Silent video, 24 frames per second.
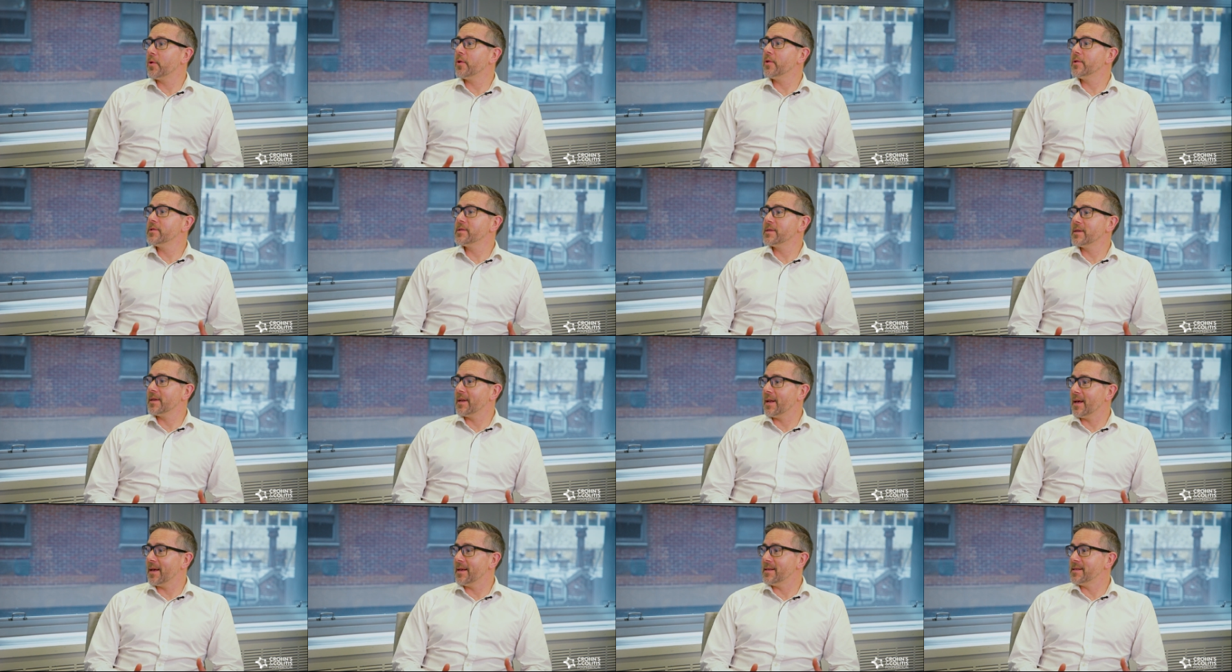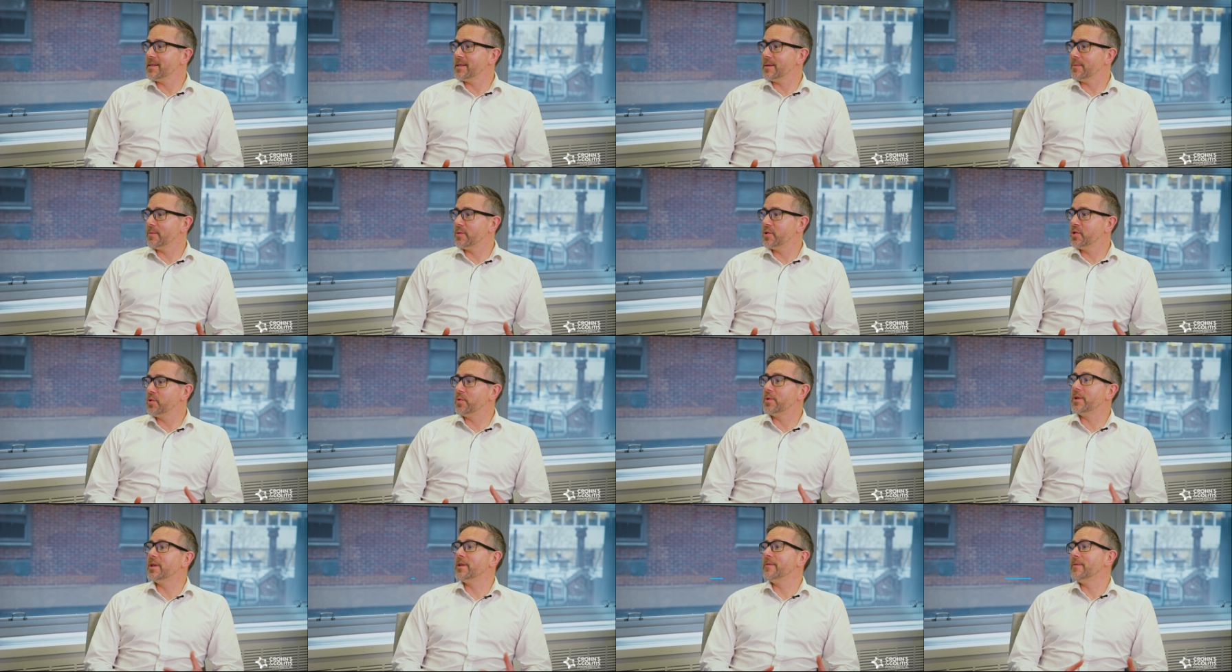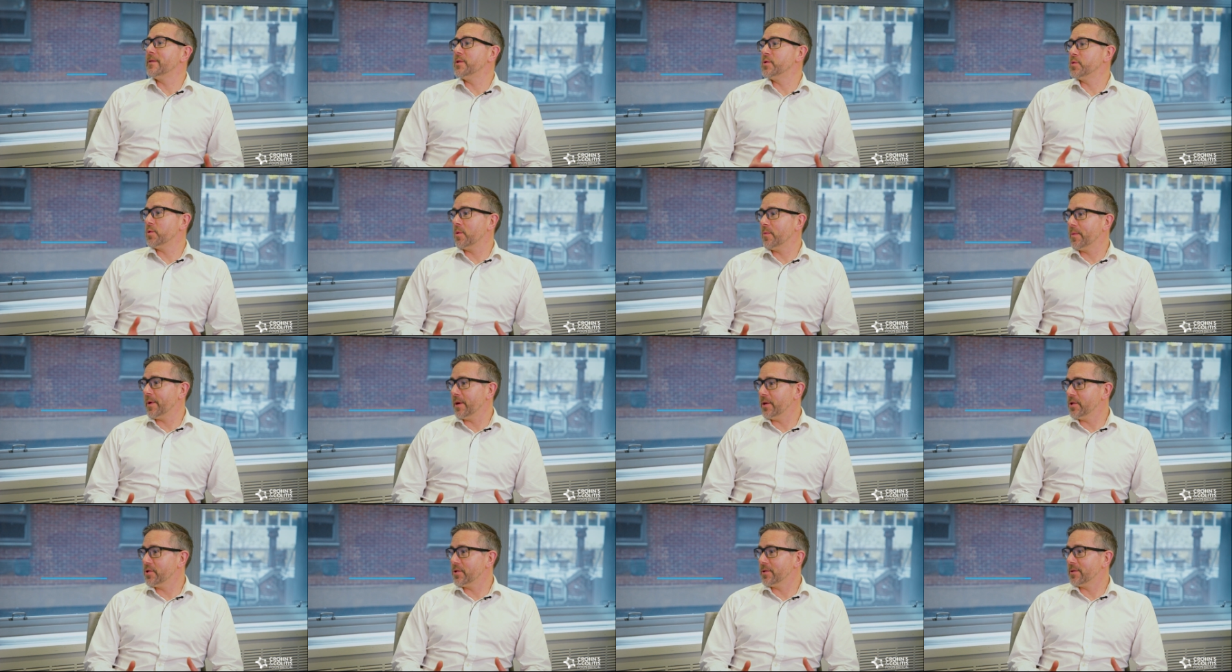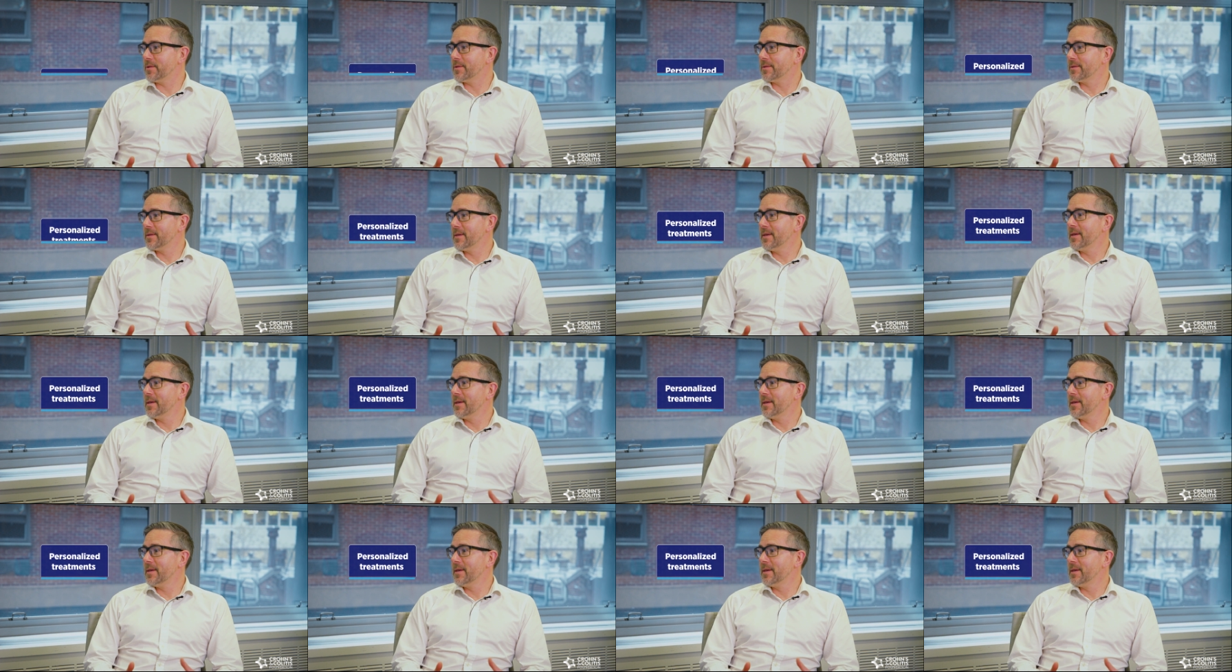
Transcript: personalize them to an individual patient